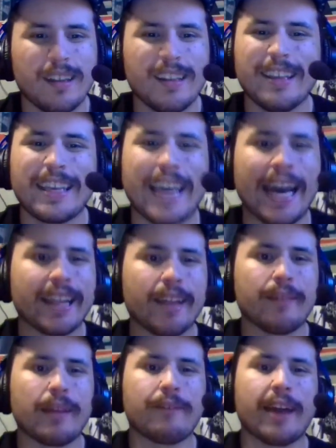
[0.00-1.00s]
You gotta
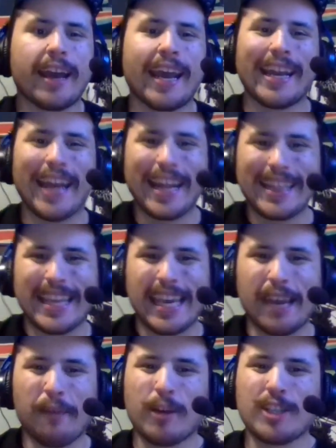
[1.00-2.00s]
love that fight. And that
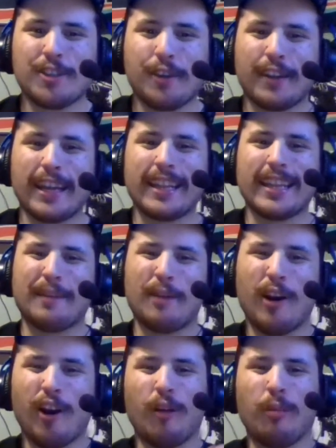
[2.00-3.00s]
theme, once you hear that theme,
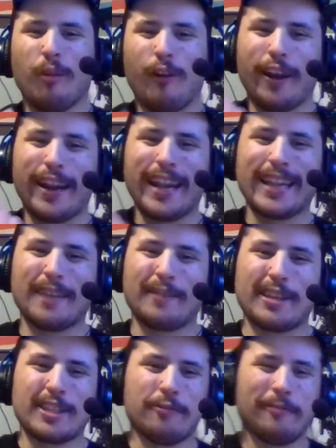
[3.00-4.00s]
oh boy, that theme
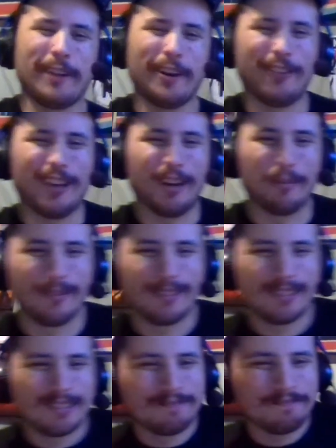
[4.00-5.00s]
gets you wild up.
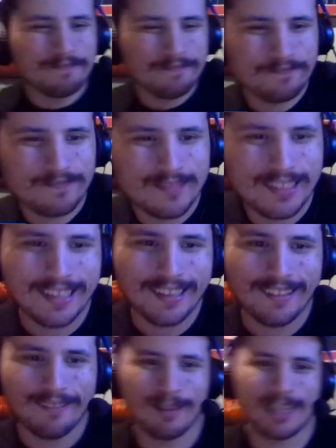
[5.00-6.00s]

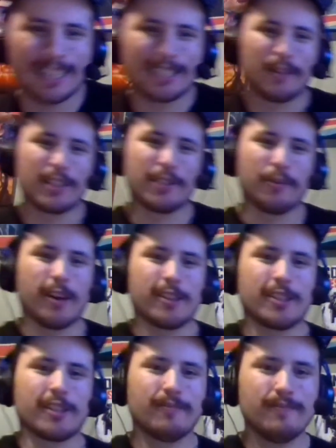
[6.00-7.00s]
Because of what you're
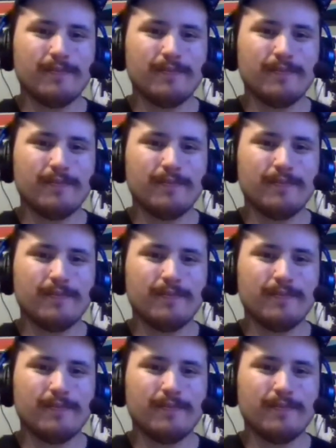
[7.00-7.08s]
watching.